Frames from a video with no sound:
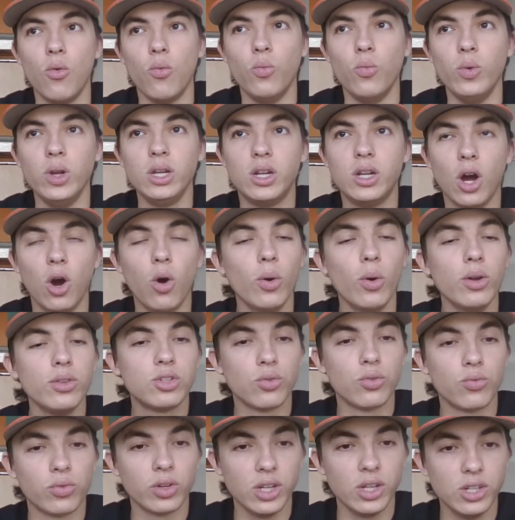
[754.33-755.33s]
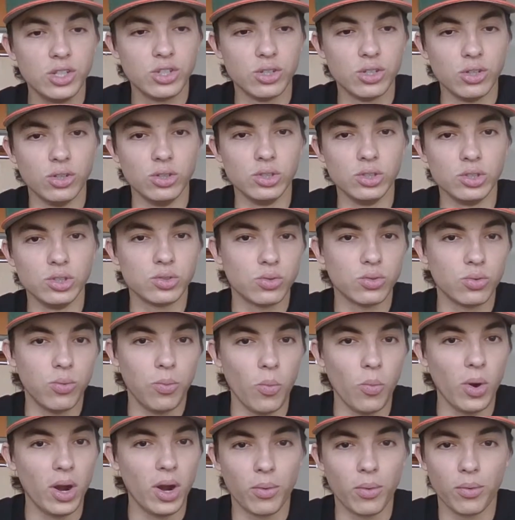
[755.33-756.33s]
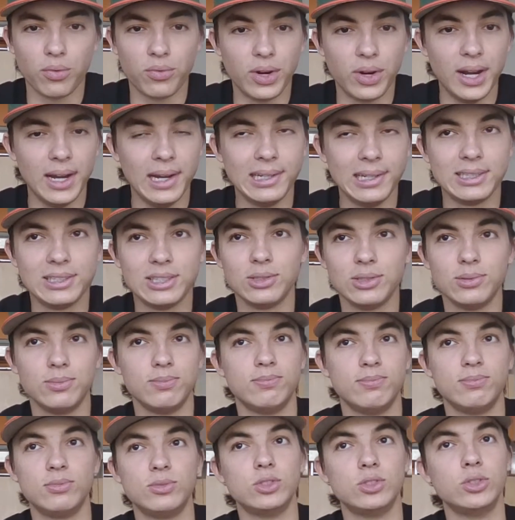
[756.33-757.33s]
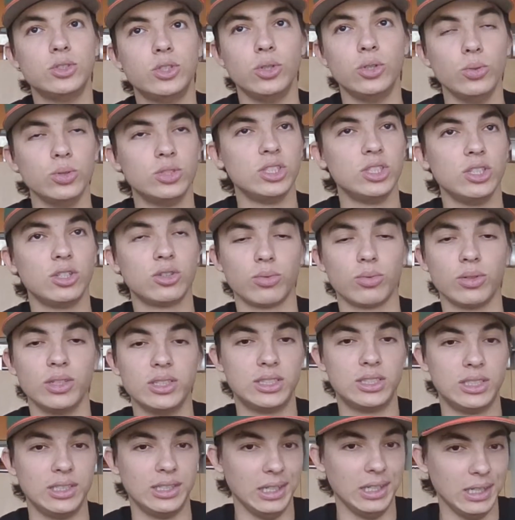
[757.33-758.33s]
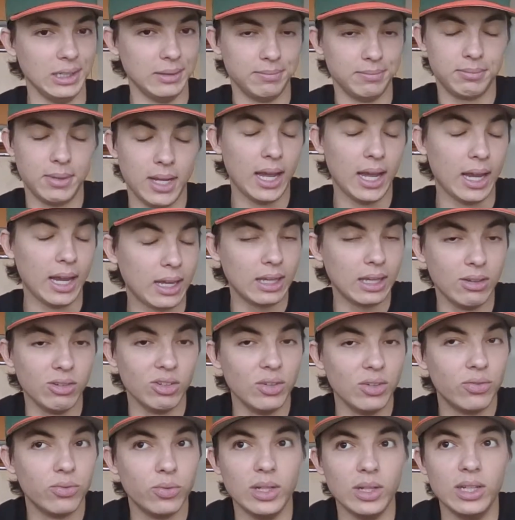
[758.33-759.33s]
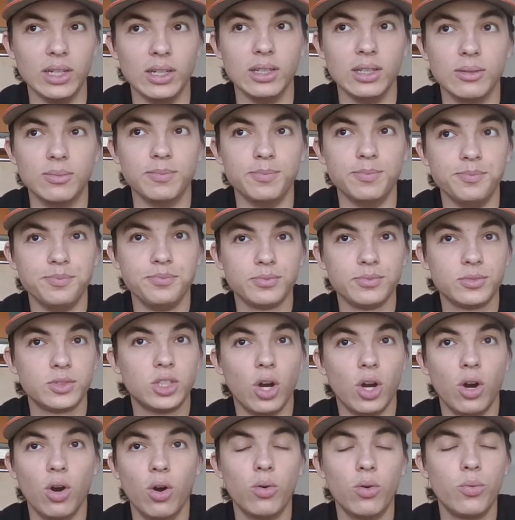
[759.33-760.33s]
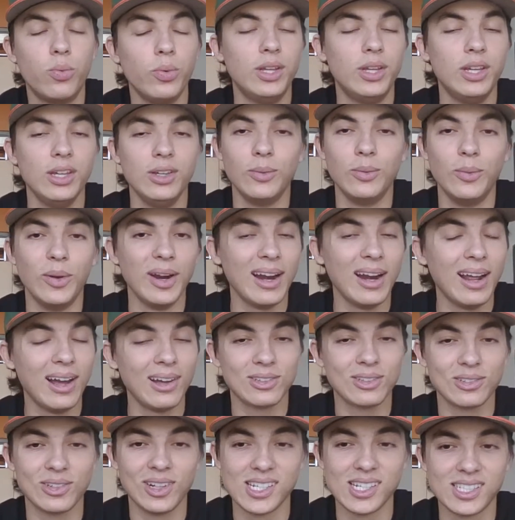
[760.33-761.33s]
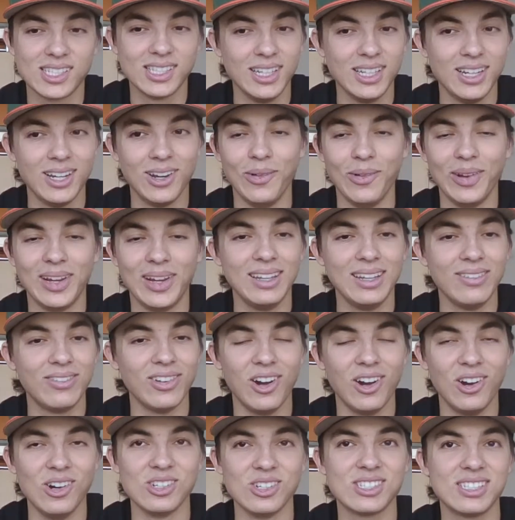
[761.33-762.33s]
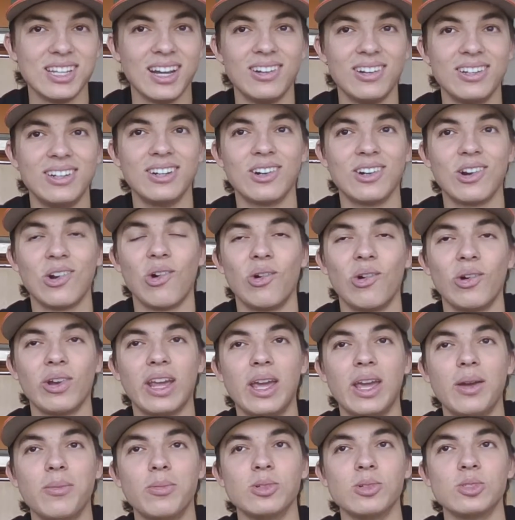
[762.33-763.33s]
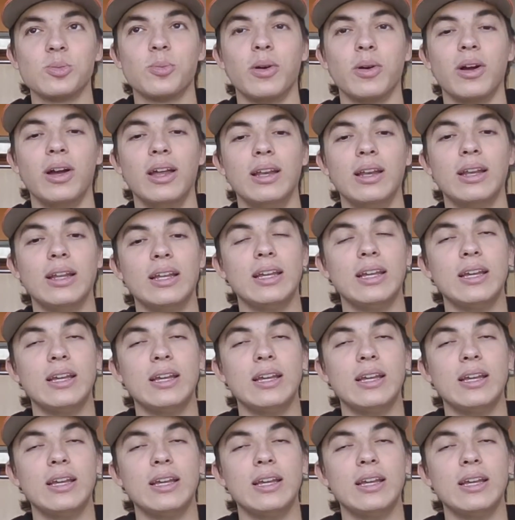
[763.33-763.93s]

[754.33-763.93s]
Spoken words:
we go into regionals where we're ranked 2 seed, 3 seed. Heck, even if we win out the rest of the year, we could even host down here in Coral Gables. But